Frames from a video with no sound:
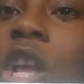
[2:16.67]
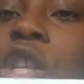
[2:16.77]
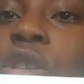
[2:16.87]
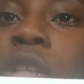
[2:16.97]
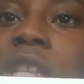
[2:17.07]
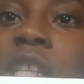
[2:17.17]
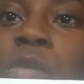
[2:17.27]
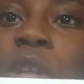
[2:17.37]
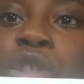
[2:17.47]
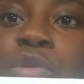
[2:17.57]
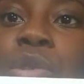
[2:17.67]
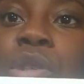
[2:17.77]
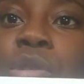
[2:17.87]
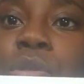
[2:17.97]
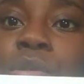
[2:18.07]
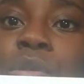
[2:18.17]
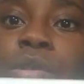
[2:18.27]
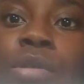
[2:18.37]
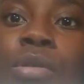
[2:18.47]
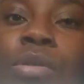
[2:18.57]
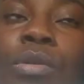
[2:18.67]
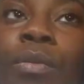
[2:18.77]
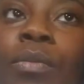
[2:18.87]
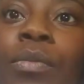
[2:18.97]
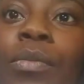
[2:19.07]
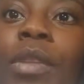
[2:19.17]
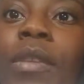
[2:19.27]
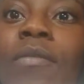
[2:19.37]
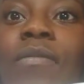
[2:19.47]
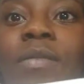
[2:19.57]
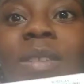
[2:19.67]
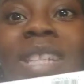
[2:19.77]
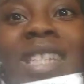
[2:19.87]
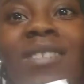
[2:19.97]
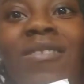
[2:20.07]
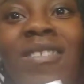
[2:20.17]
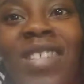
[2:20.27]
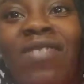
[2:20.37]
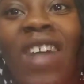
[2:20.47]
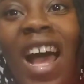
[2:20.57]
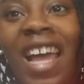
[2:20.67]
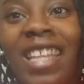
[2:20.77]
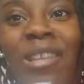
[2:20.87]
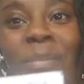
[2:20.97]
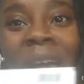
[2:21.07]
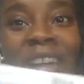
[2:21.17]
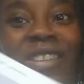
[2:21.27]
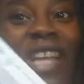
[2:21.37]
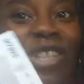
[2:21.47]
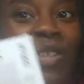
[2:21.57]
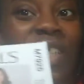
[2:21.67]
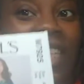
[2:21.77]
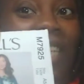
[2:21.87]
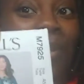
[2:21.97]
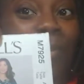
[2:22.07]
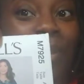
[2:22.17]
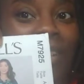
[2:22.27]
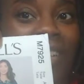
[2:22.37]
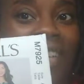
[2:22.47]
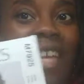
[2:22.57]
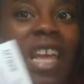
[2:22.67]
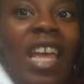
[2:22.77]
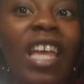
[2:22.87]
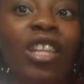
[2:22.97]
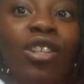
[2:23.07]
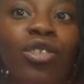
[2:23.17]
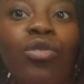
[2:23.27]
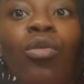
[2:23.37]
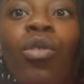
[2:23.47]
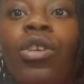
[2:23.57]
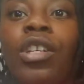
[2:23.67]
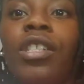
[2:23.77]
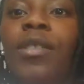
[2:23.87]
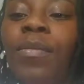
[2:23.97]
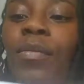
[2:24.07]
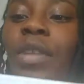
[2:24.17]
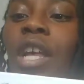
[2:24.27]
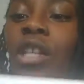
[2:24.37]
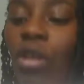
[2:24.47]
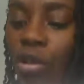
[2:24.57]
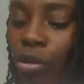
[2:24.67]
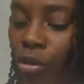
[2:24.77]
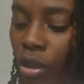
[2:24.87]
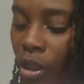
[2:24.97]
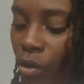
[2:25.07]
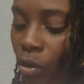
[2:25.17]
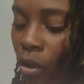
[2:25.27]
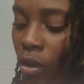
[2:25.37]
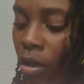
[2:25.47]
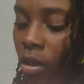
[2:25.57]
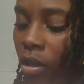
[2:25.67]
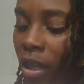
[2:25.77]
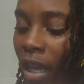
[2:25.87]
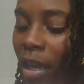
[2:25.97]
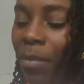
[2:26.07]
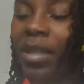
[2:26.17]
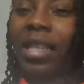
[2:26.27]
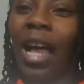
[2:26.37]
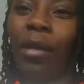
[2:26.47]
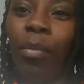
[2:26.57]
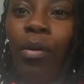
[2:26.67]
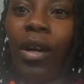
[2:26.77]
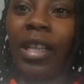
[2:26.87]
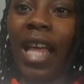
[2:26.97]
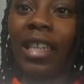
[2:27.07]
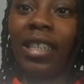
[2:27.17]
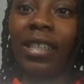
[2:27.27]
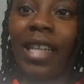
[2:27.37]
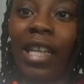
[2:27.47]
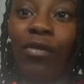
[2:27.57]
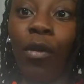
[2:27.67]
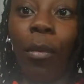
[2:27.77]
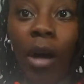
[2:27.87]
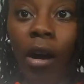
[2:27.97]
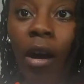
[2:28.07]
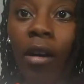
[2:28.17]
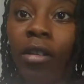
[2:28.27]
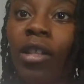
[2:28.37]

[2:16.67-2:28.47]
So this is what you will use to find the pattern that you see in the book in the drawers. So usually the M is not important. That just stands for McCall.